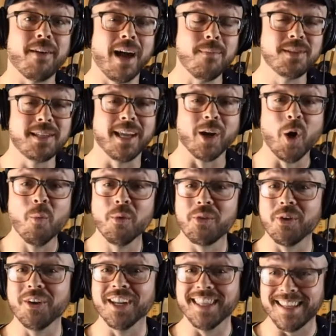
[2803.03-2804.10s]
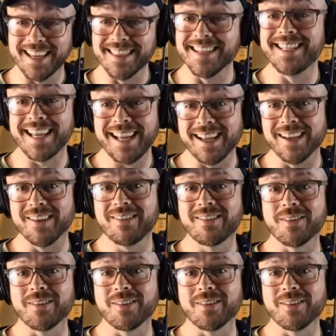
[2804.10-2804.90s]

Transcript: I'm staying home with her in the days,